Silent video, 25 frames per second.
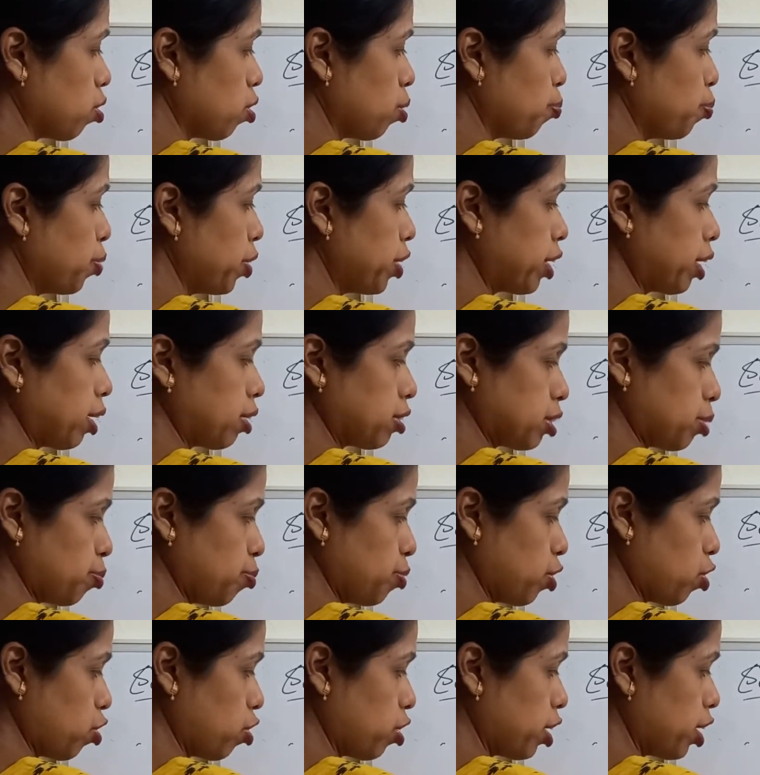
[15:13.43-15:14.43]
p-type
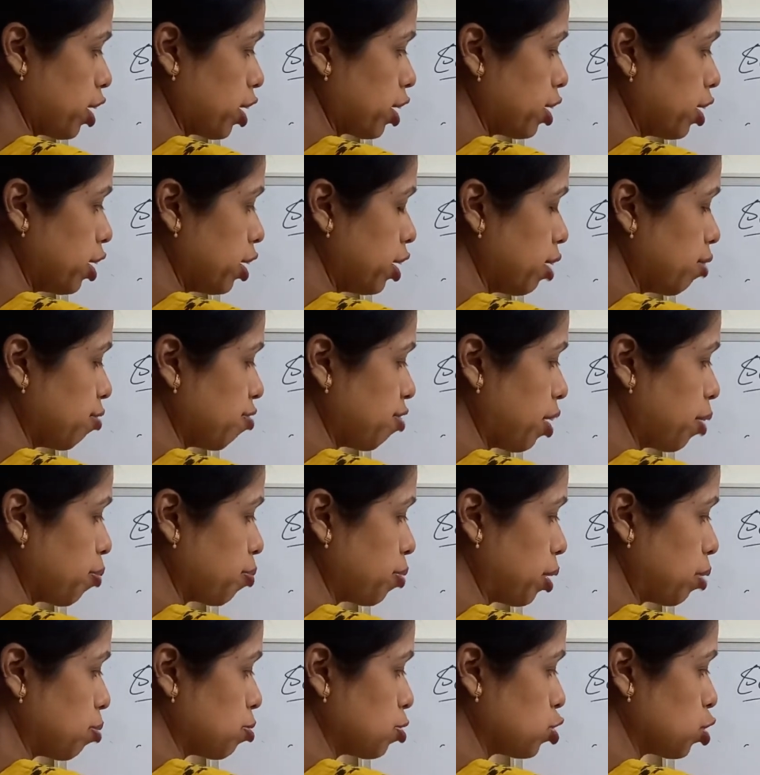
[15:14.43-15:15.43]
semiconductor and five
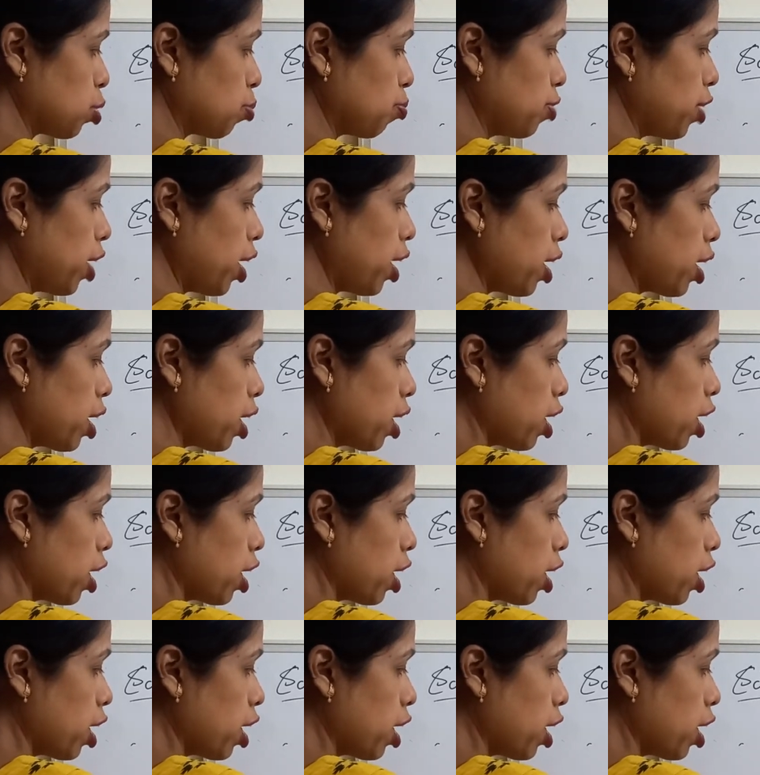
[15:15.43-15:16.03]
types of the